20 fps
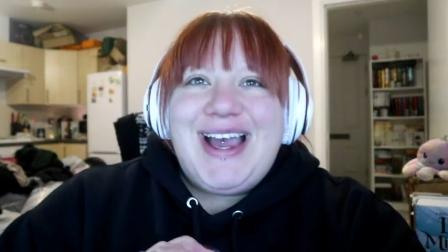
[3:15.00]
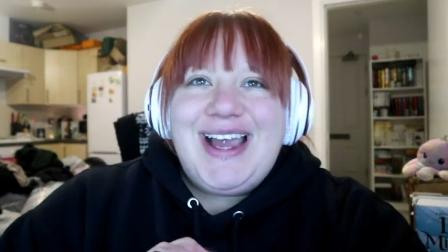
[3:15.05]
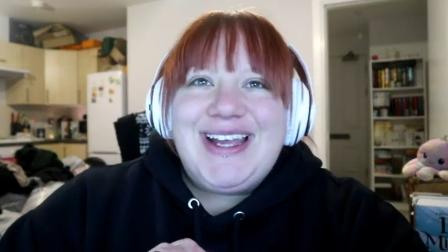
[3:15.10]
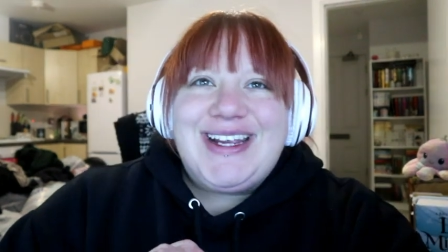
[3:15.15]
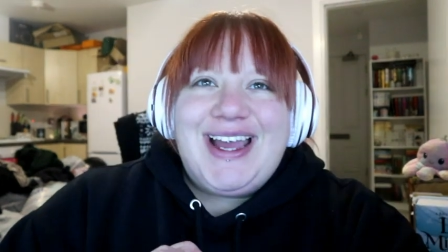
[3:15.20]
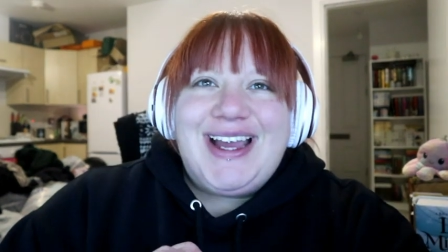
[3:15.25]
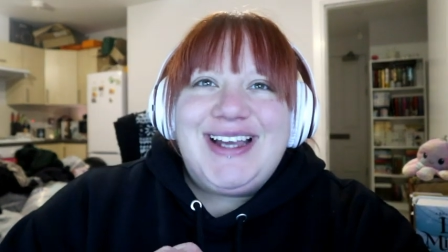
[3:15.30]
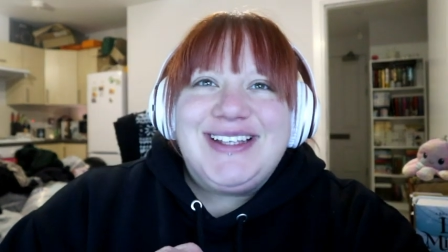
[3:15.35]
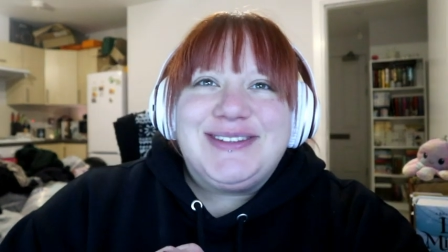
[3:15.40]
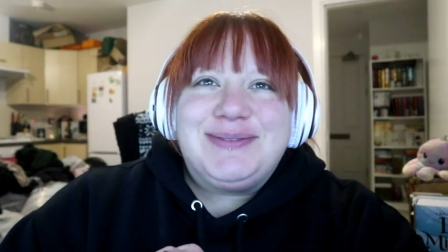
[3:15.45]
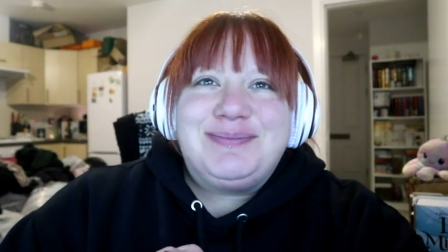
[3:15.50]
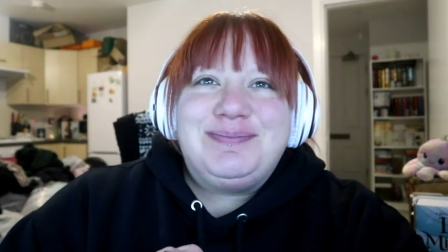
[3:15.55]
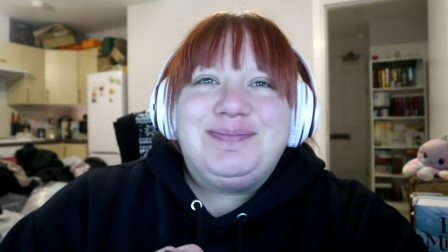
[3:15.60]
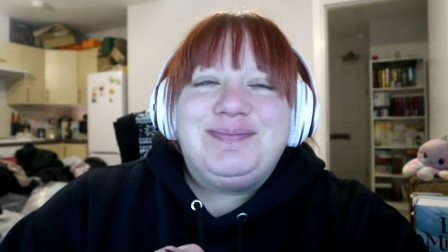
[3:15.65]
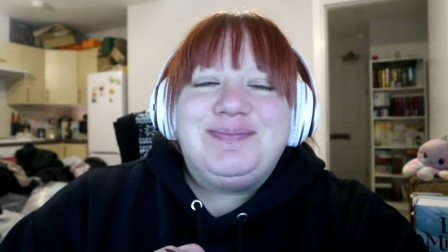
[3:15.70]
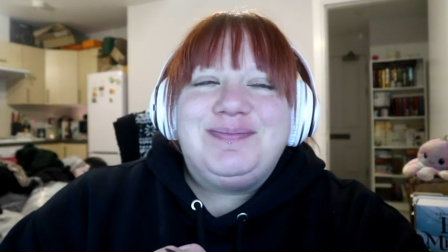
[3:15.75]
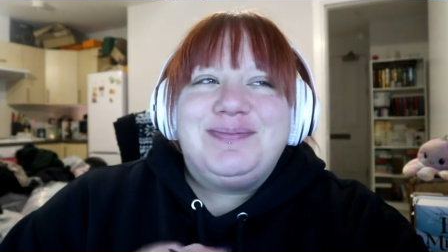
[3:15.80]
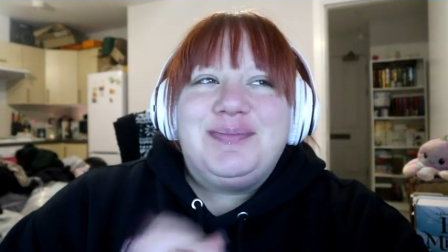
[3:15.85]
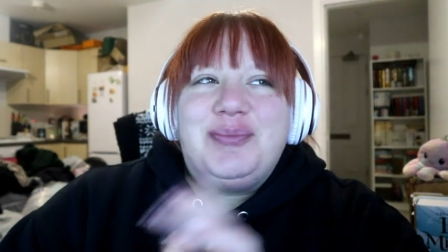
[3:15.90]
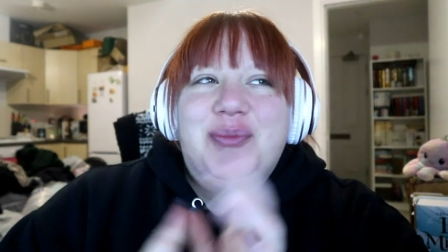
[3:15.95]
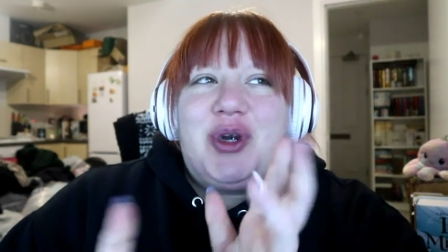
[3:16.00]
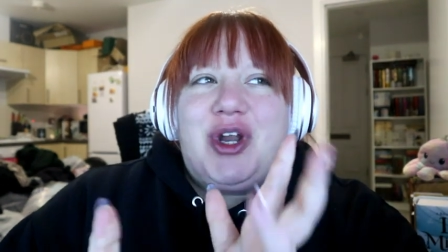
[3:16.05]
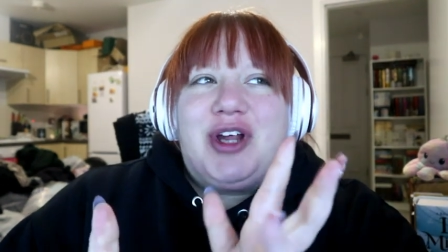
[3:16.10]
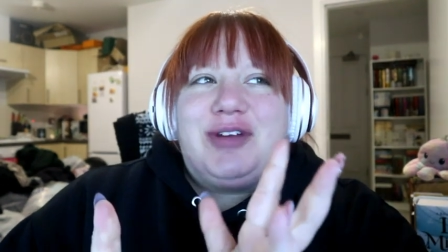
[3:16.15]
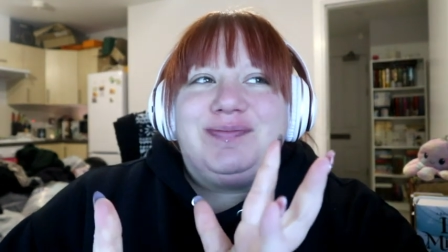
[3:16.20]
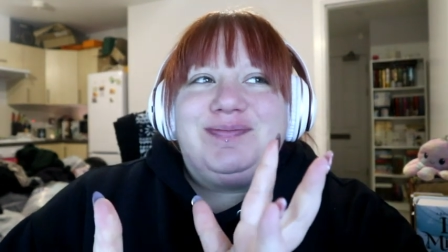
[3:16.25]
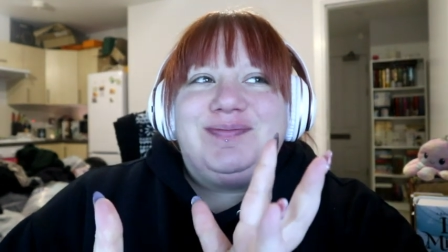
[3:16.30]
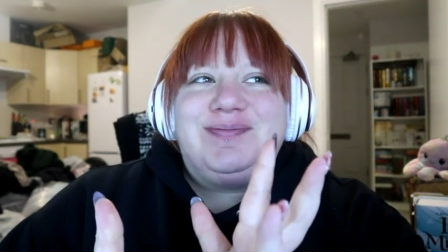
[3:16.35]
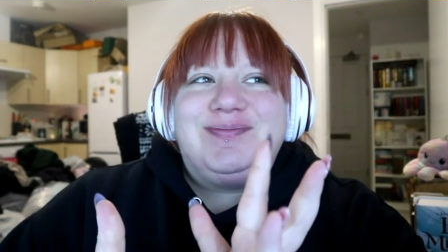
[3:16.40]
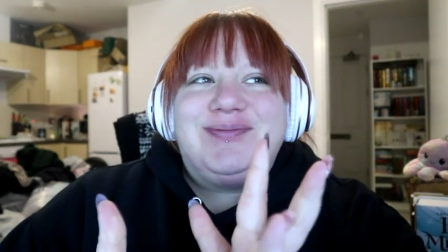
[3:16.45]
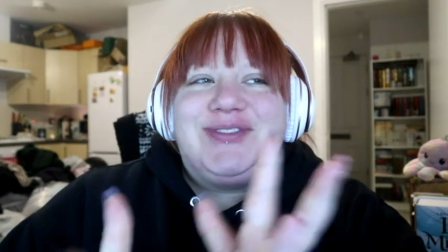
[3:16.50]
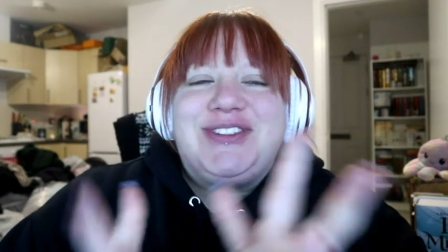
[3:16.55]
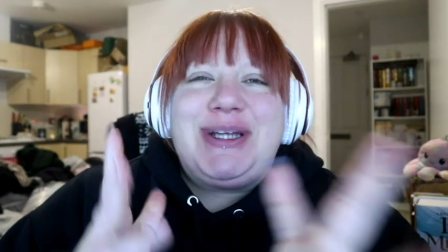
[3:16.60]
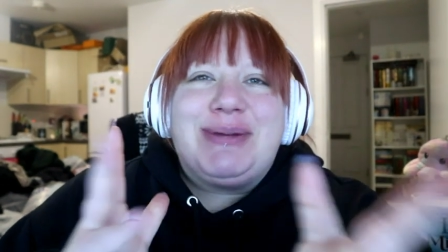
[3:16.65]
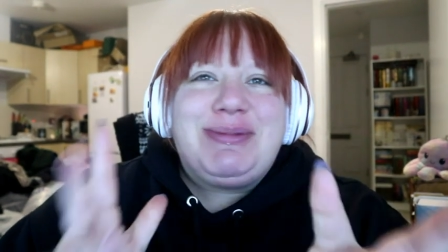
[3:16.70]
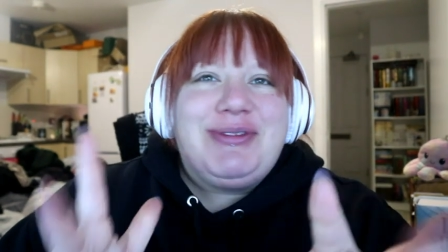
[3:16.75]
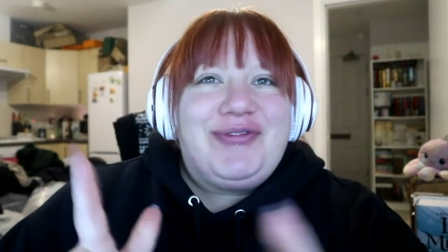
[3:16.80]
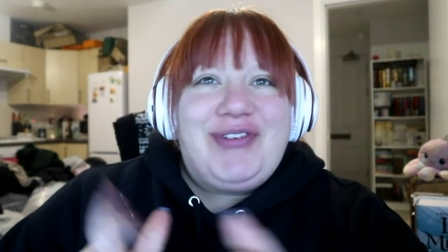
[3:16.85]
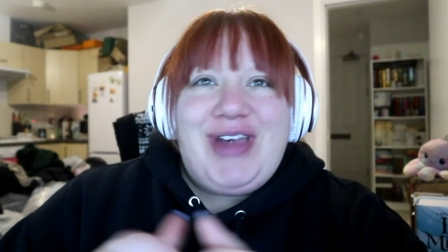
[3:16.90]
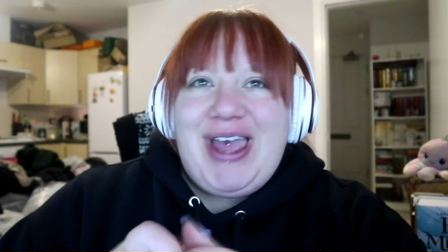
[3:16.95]
Hi guys, we're on
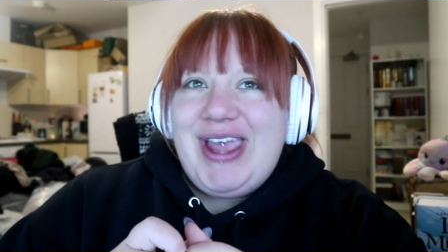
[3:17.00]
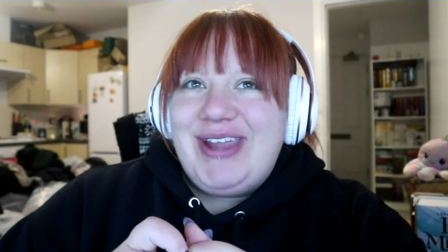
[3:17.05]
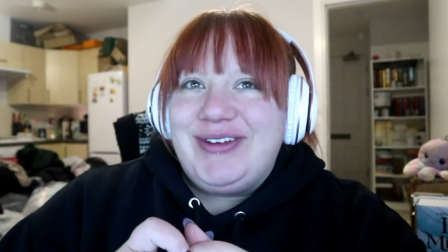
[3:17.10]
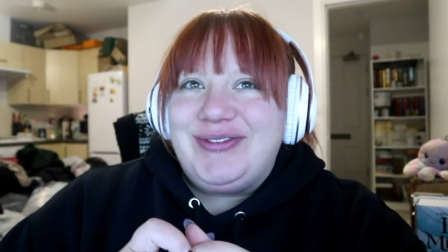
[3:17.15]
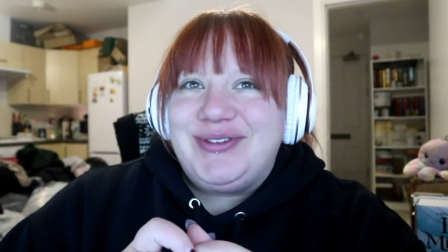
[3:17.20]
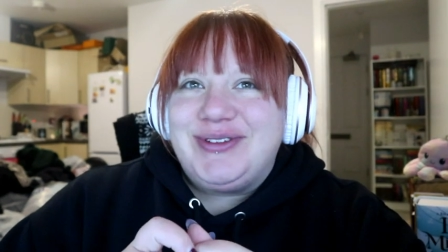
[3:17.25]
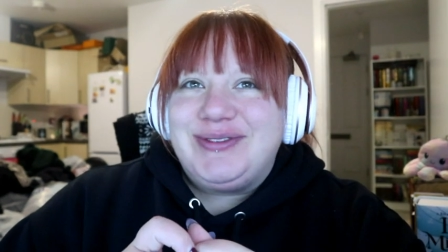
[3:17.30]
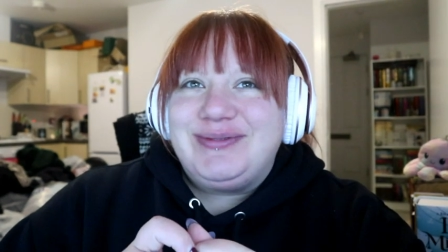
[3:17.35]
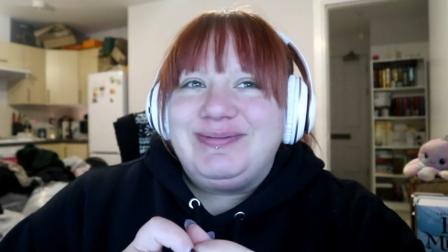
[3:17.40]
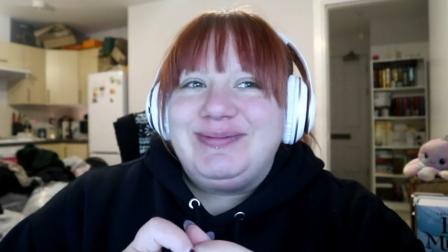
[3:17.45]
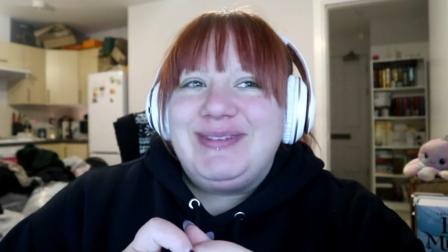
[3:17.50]
chapter 5